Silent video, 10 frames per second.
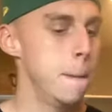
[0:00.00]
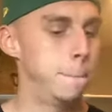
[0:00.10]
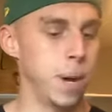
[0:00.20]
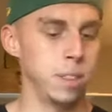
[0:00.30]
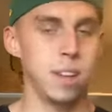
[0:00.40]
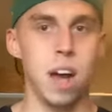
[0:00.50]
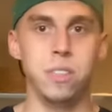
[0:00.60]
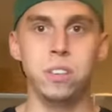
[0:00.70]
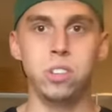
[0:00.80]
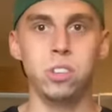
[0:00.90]
But
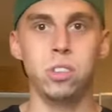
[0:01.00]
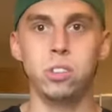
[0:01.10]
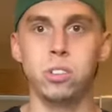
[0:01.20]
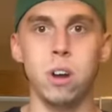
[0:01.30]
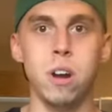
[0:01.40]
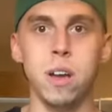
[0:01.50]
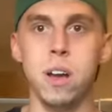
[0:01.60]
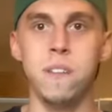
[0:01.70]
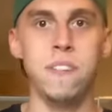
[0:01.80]
this is the start of